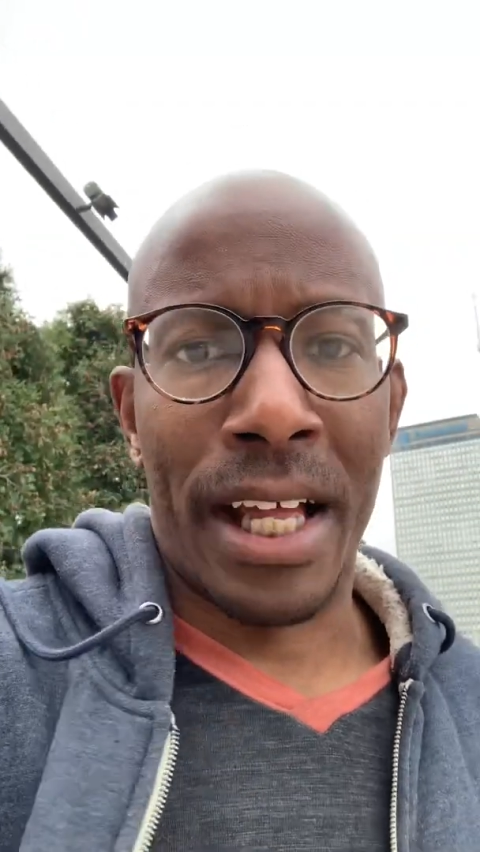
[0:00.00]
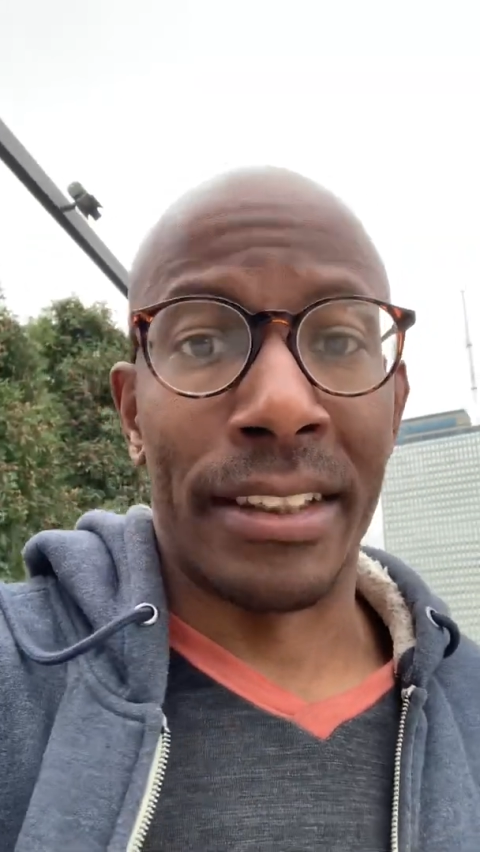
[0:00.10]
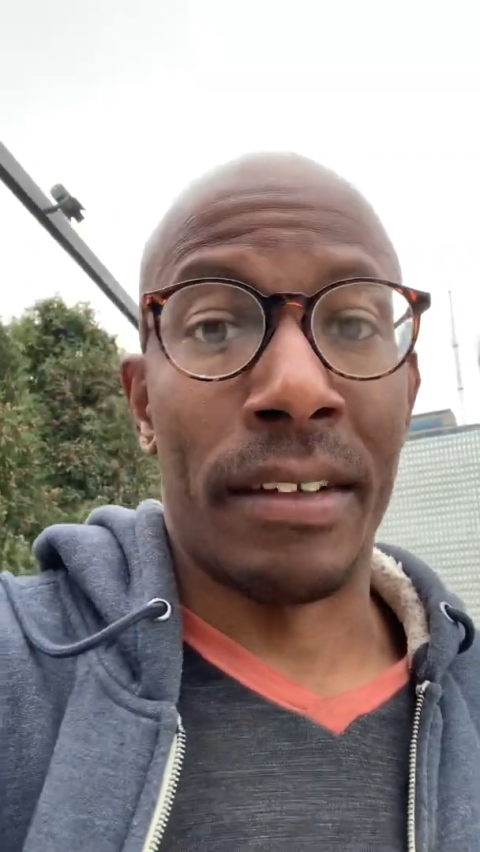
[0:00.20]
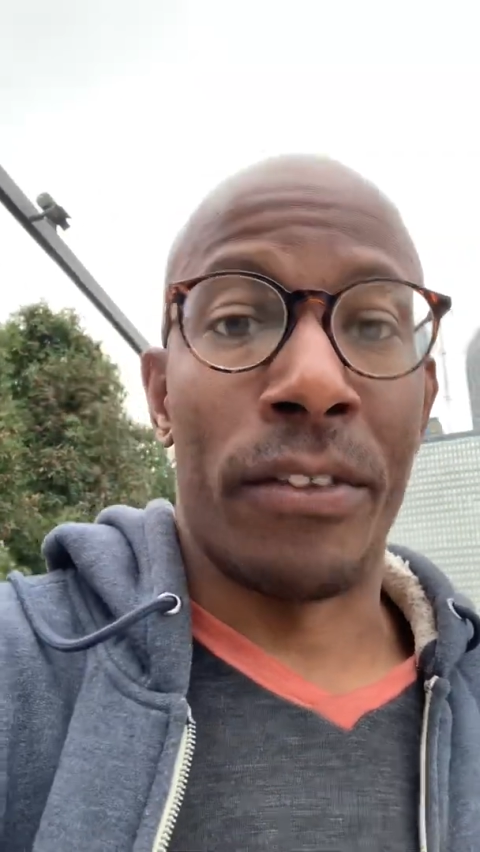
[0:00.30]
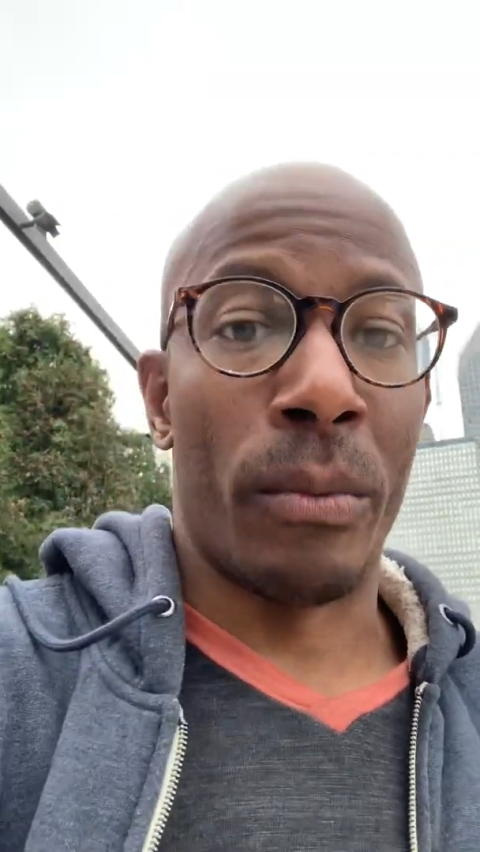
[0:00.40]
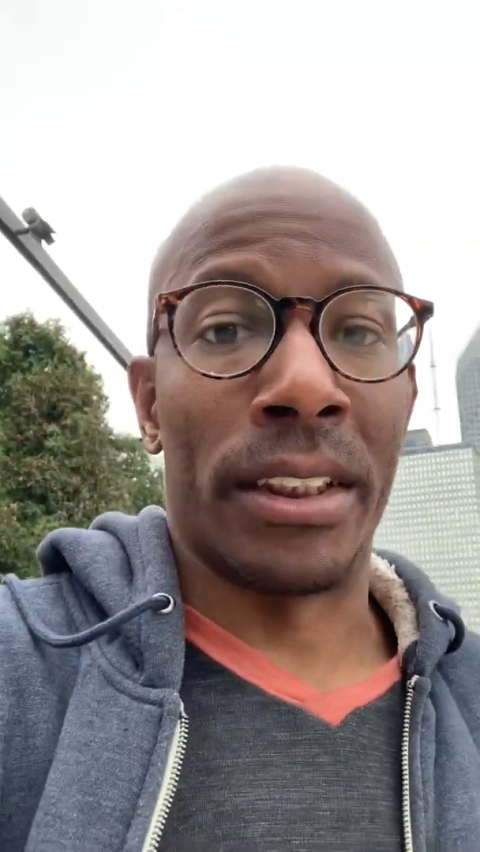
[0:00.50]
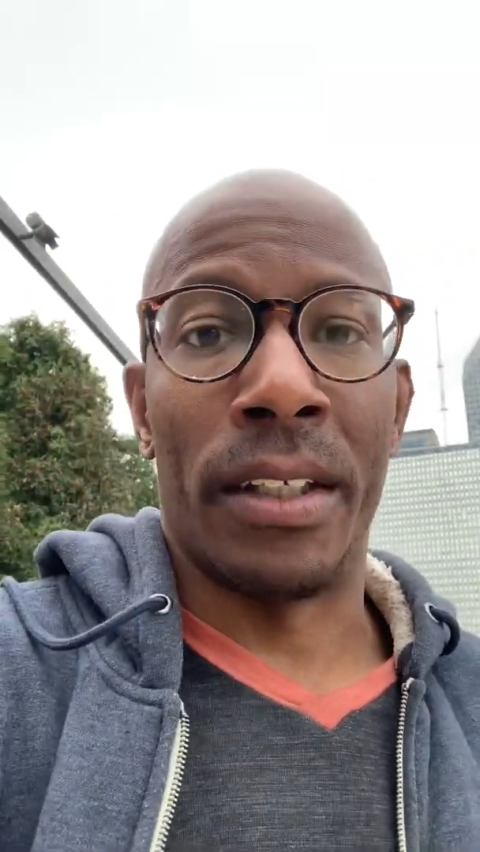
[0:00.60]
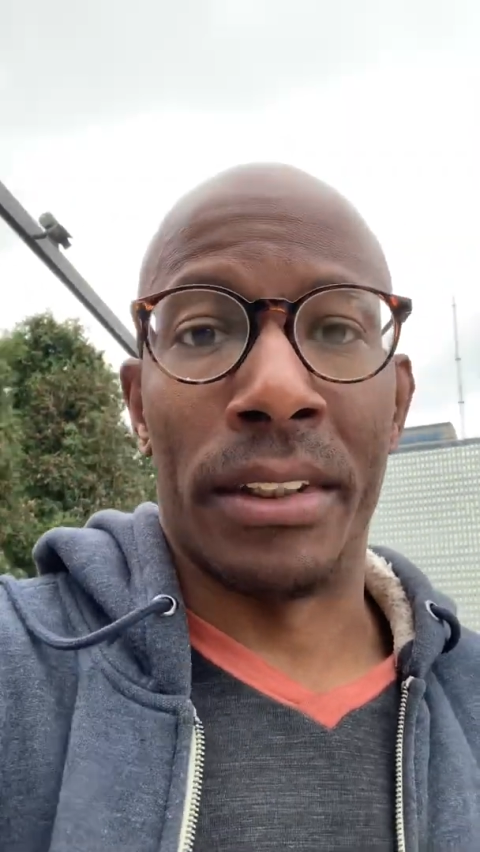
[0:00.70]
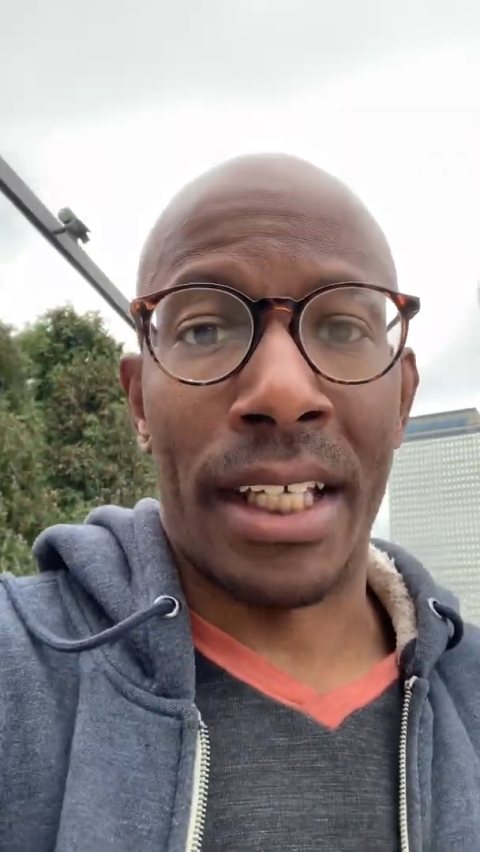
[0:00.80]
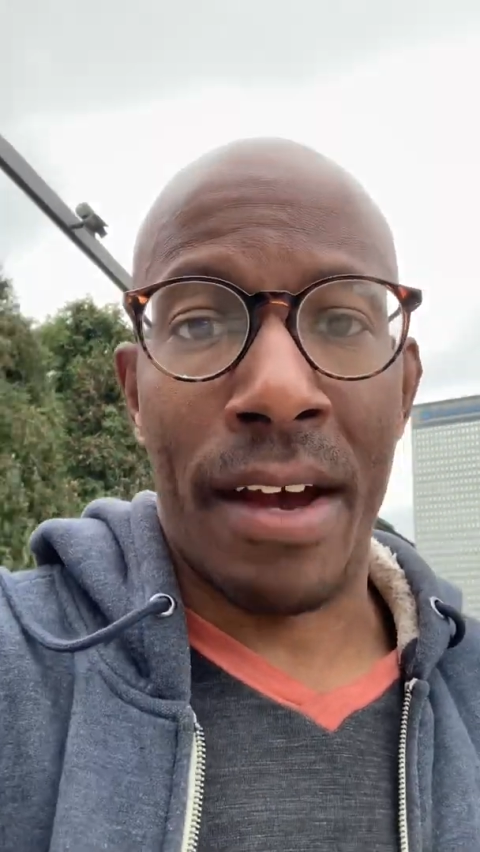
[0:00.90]
as if the rest
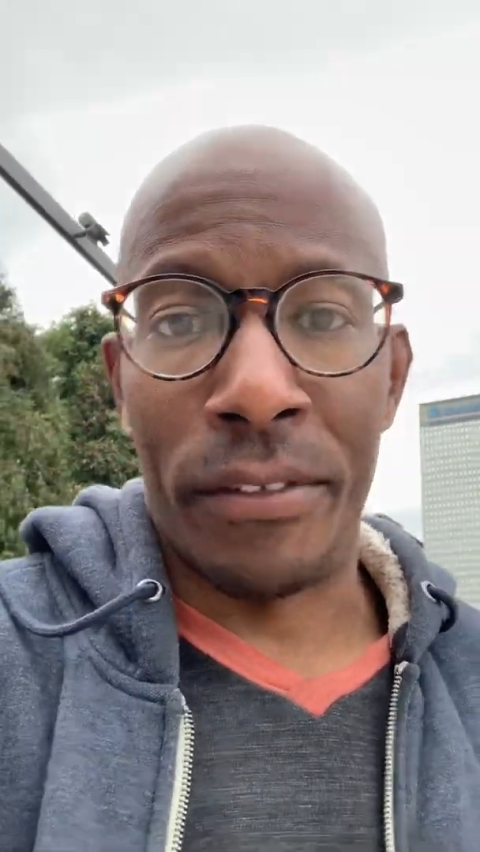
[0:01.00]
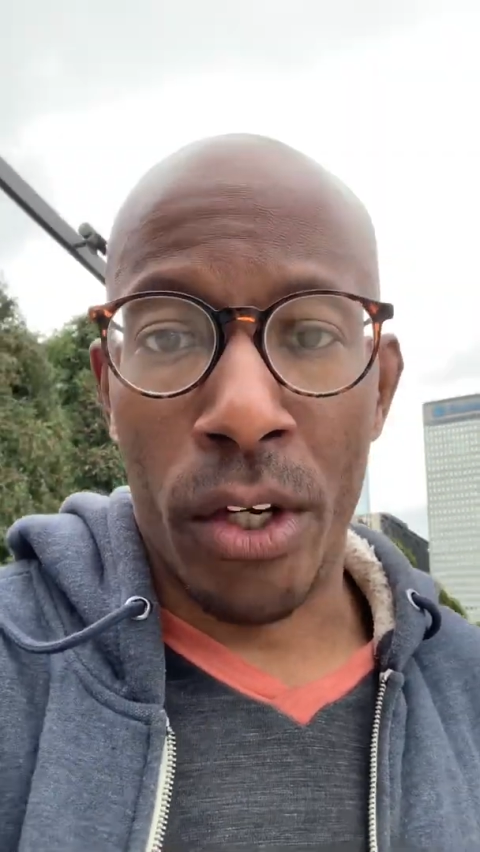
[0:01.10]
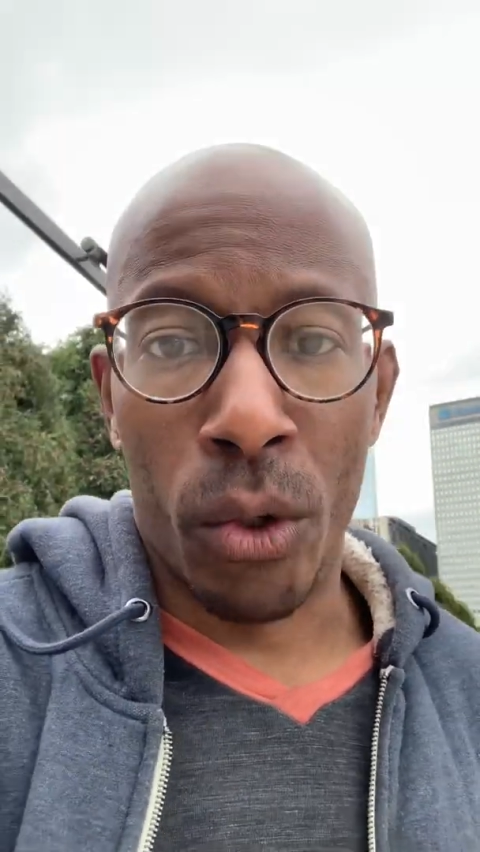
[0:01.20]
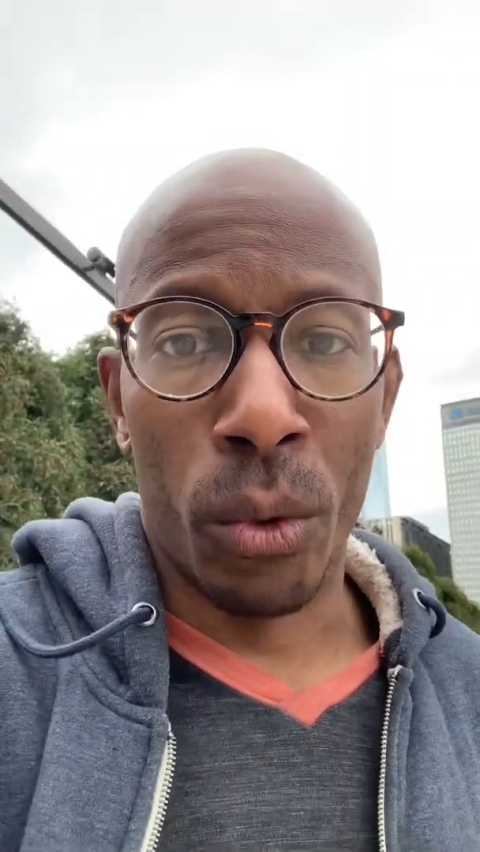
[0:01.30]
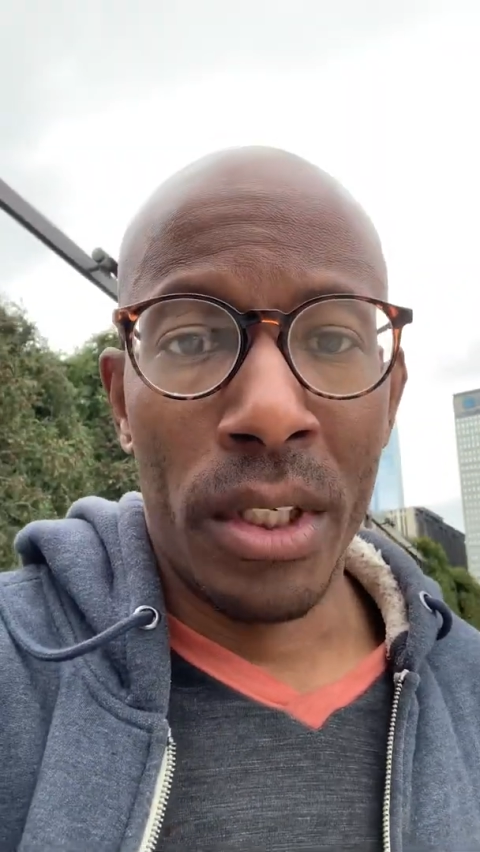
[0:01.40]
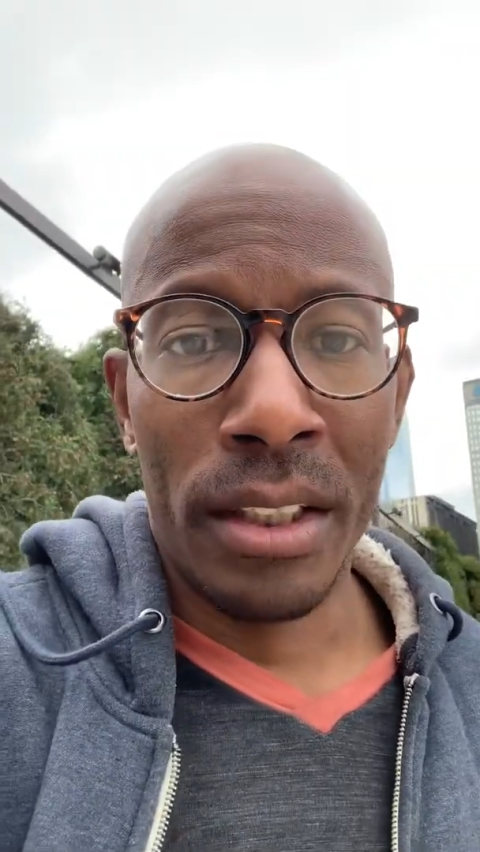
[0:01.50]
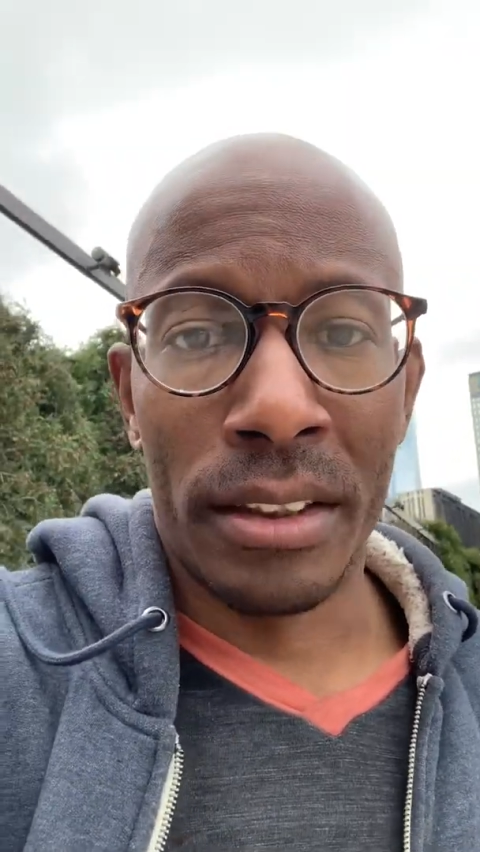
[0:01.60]
of us have no